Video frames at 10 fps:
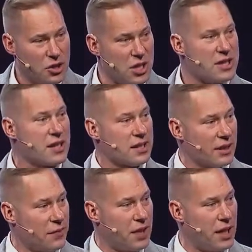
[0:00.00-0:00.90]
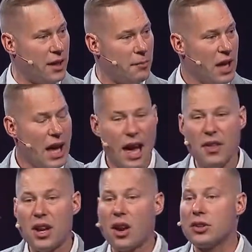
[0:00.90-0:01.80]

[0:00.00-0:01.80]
Jesus lifted him. And then an